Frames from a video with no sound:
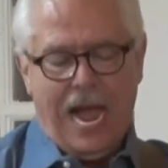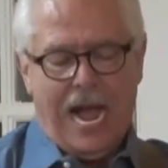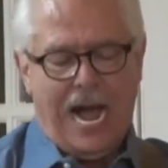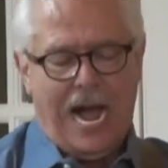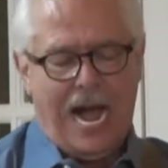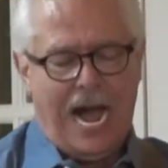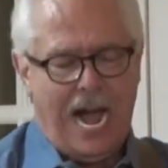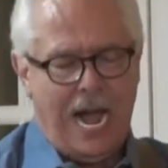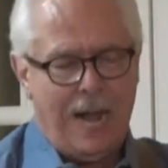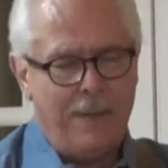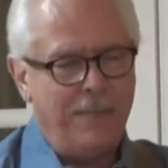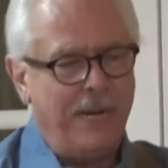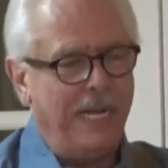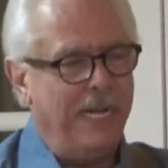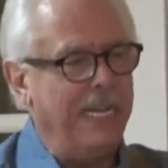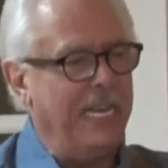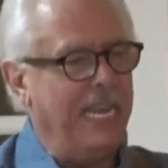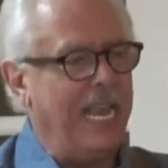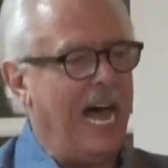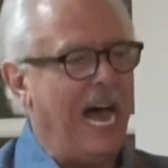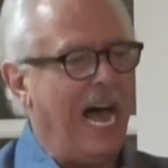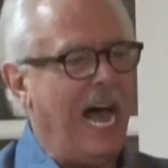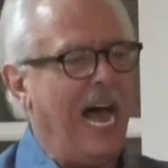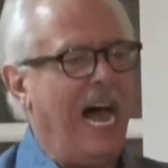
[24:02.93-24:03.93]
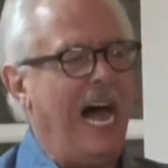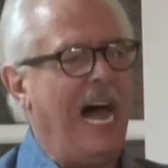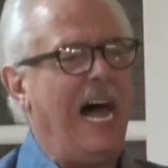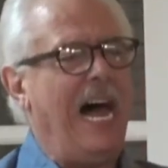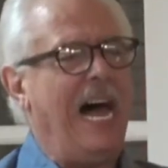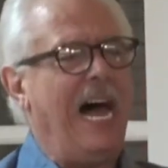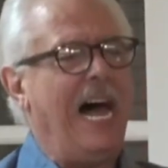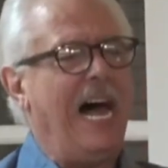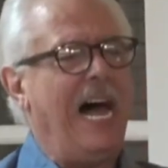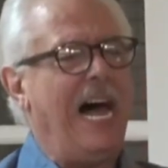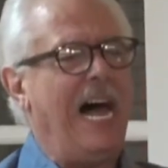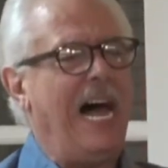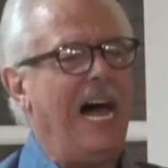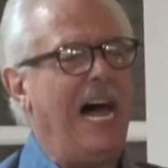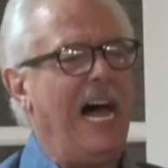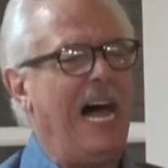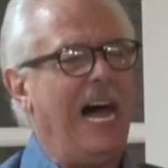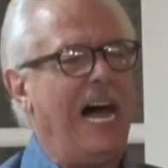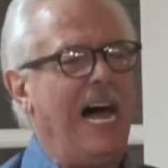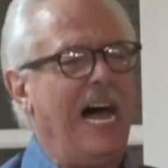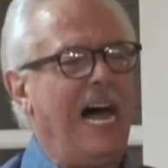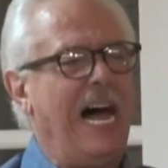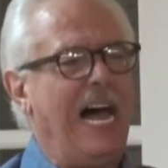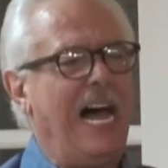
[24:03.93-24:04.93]
I'm
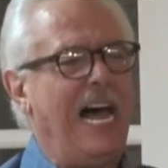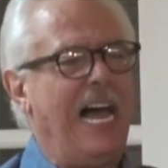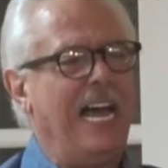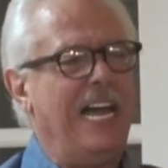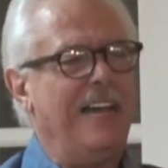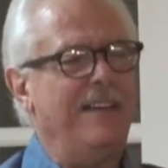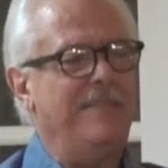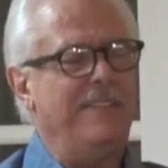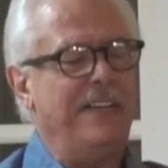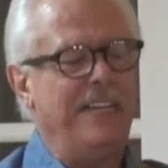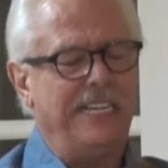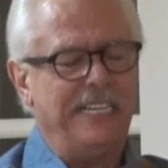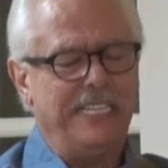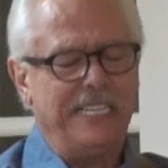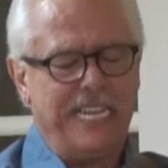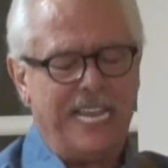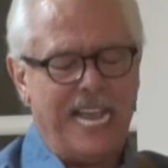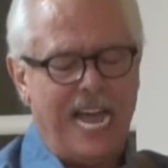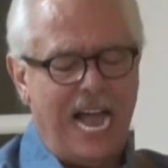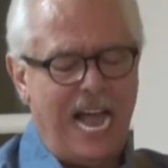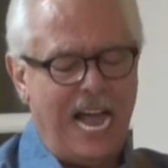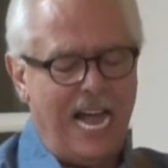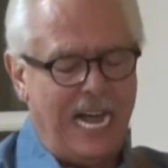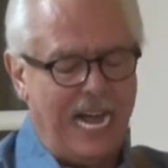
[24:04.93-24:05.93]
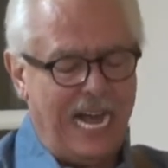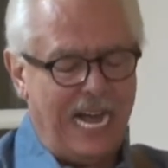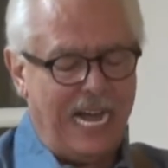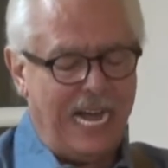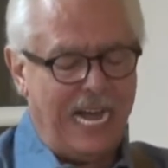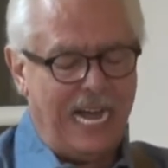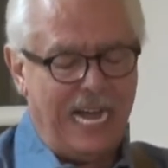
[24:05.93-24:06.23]
alive in God,